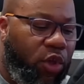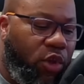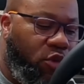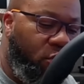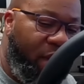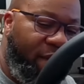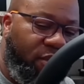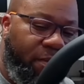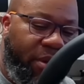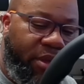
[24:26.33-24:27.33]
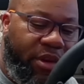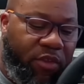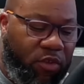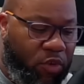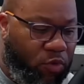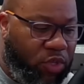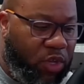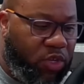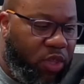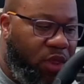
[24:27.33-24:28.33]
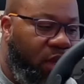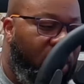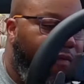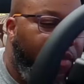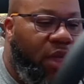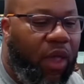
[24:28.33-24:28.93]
you do have the ability to do such a thing.